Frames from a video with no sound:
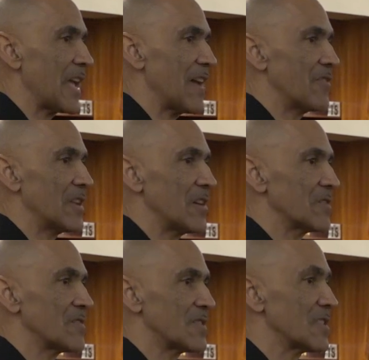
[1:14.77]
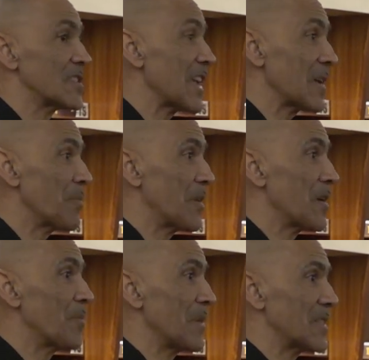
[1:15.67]
Cavaliers, second
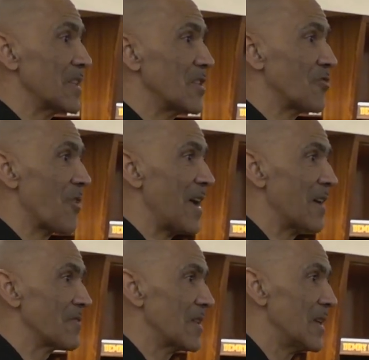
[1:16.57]
player picked in the draft.